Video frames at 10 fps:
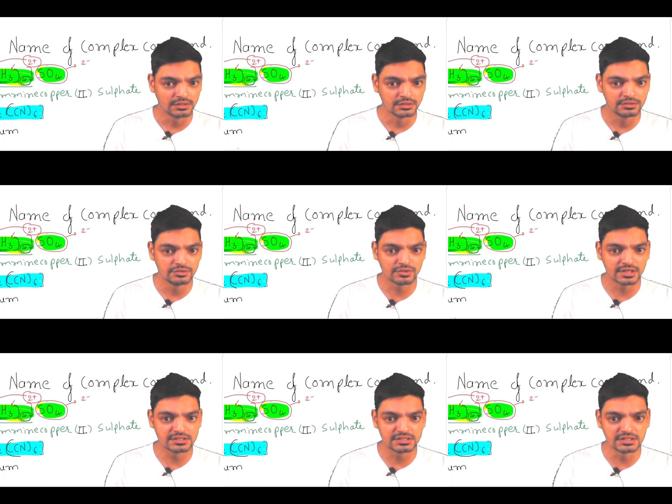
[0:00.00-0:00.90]
you
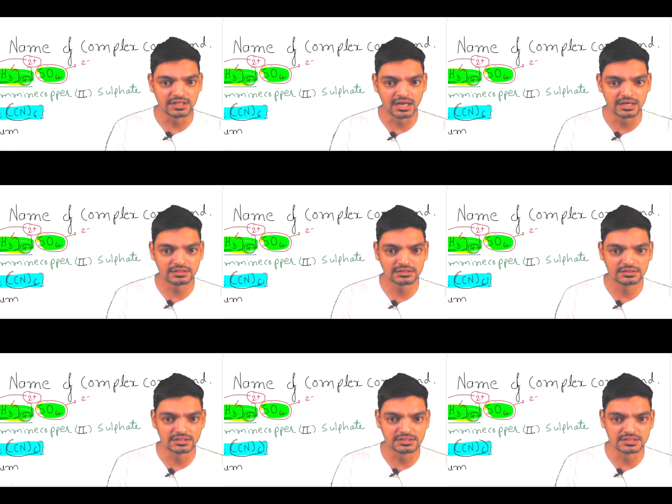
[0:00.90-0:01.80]
can see that
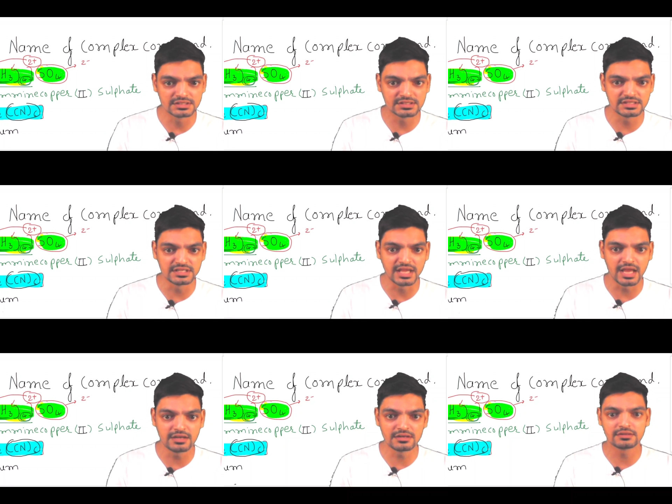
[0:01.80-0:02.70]
this is
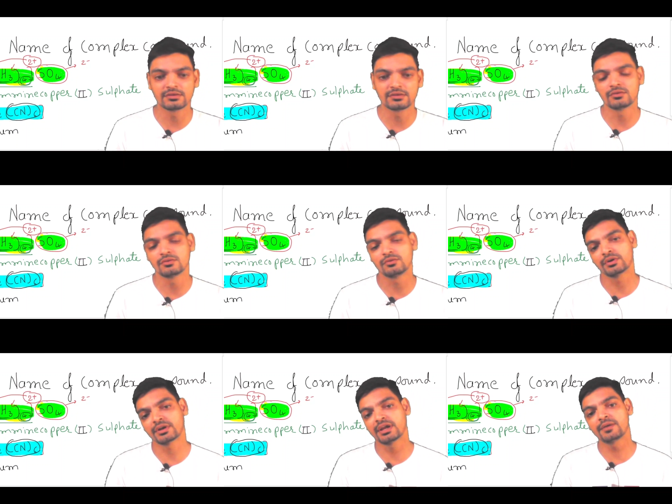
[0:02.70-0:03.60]
Cn. Okay.
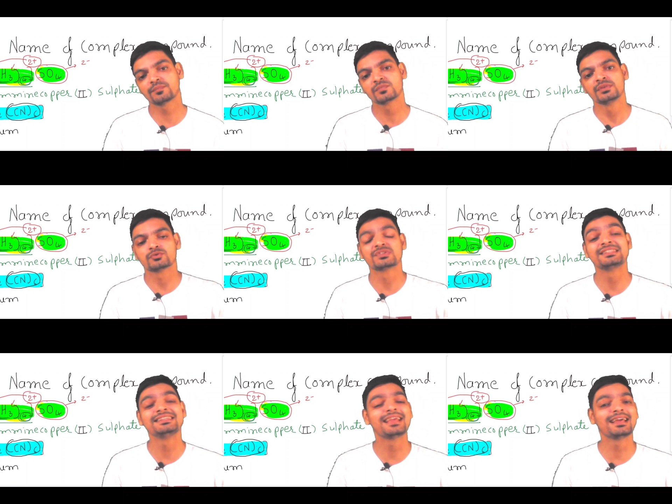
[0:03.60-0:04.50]
So
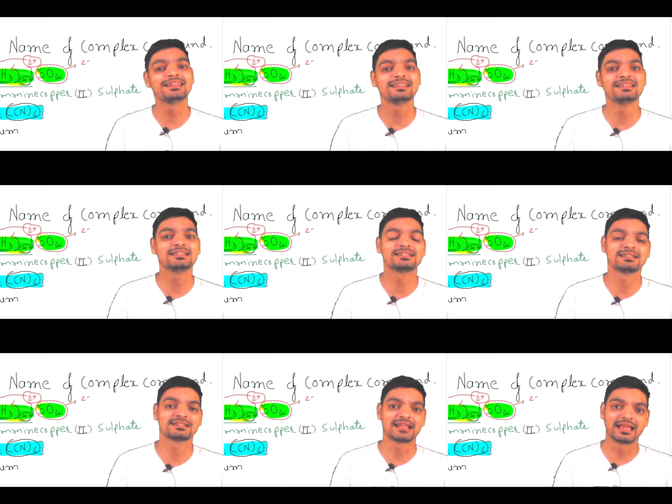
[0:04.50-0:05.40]
Cn is
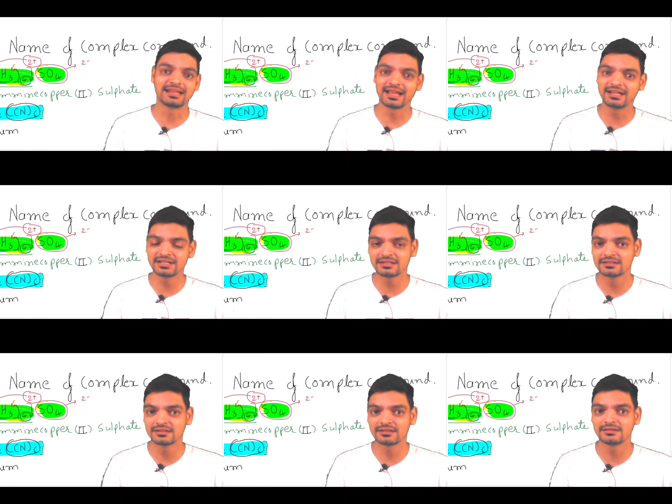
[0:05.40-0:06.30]
a cyanide
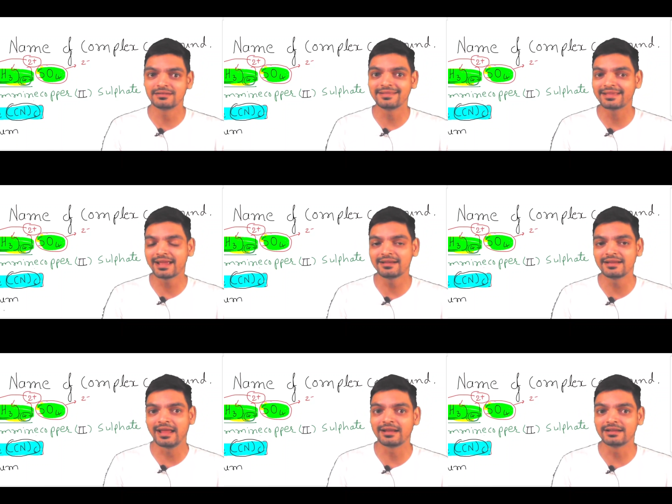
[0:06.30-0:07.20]
ligand
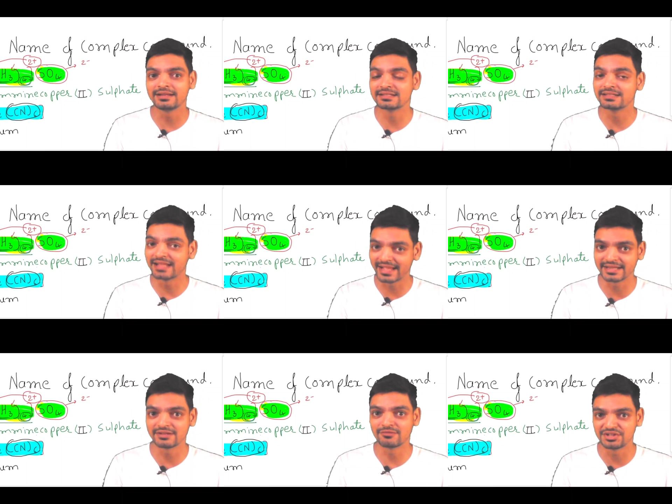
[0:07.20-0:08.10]
and it is
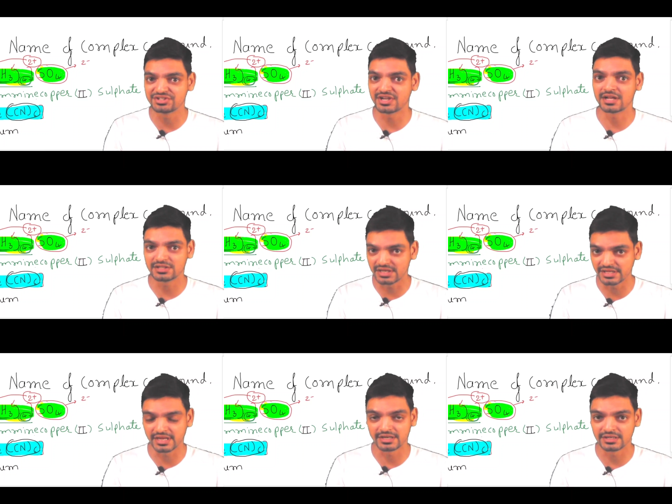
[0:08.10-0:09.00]
negatively charged
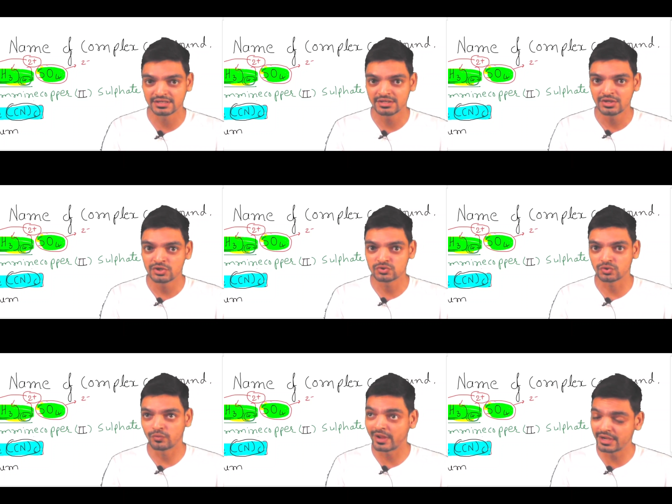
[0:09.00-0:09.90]
ligand.
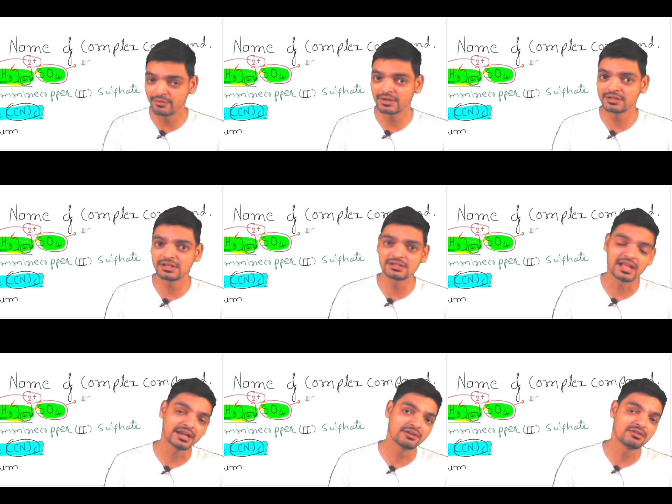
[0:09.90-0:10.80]
So whenever the
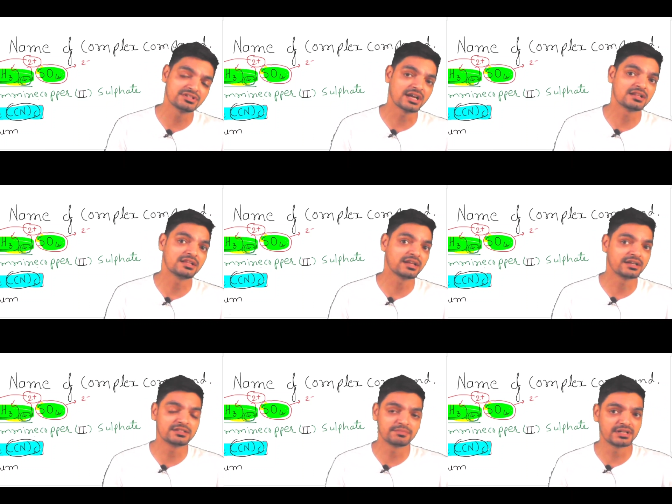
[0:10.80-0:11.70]
negatively charged ligand
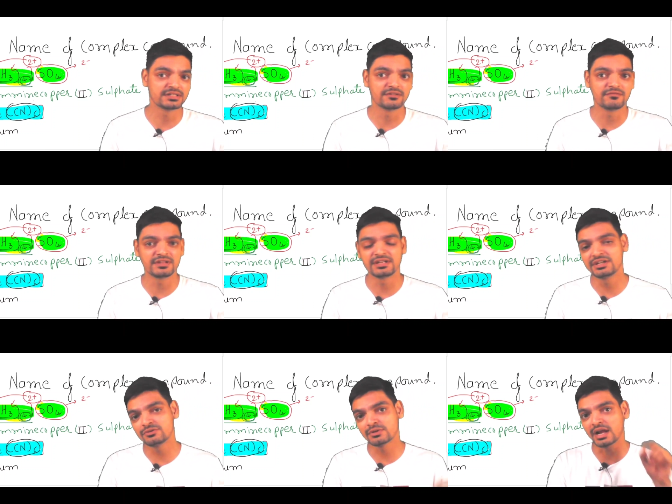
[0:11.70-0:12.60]
is present, we
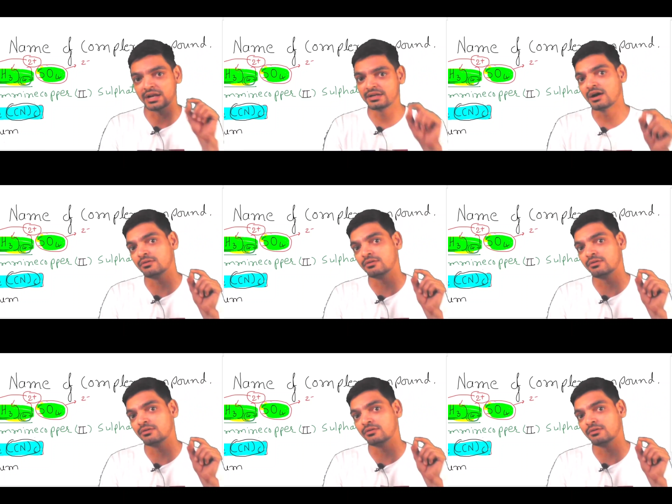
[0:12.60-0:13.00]
need to write down